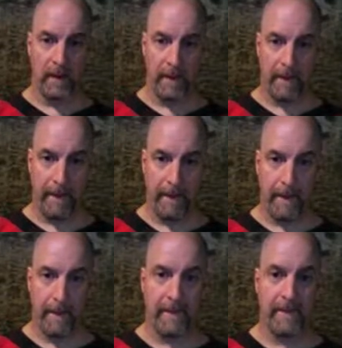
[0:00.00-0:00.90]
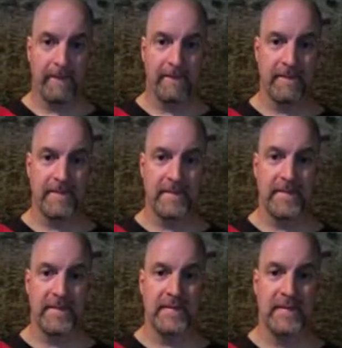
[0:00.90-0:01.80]

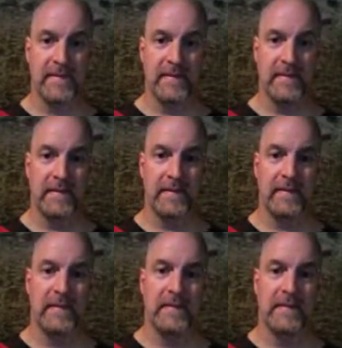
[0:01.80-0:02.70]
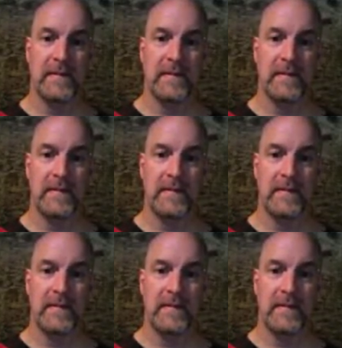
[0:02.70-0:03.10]
(no one is talking)